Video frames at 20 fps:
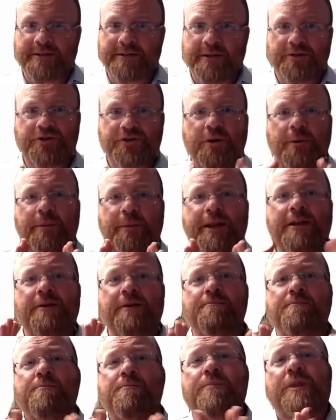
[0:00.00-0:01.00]
There's so many
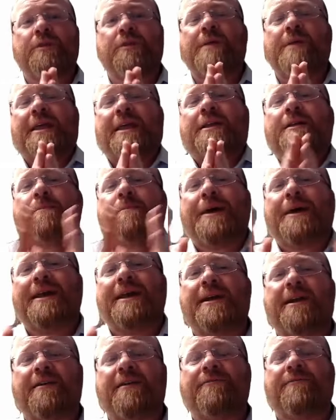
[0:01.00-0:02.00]

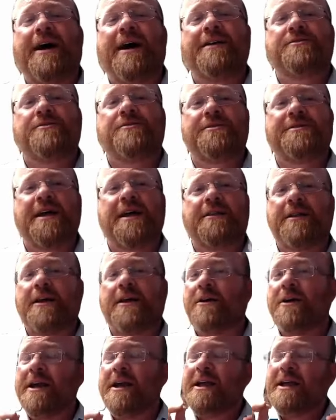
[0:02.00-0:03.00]
independent advisors out
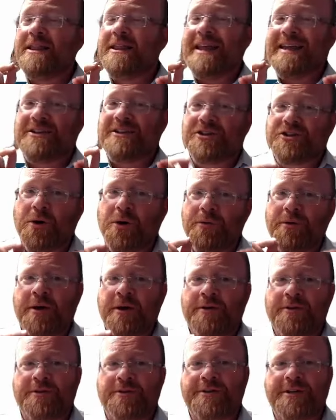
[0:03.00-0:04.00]
there that don't
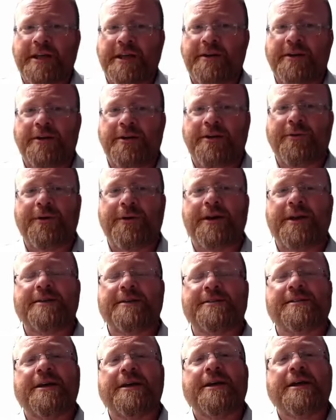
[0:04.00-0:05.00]
understand
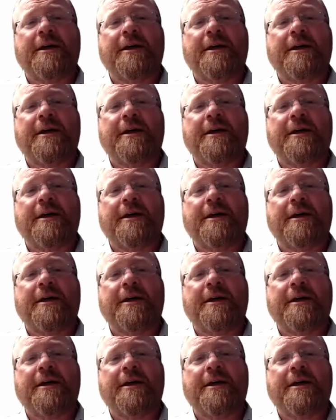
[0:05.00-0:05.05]
annuities,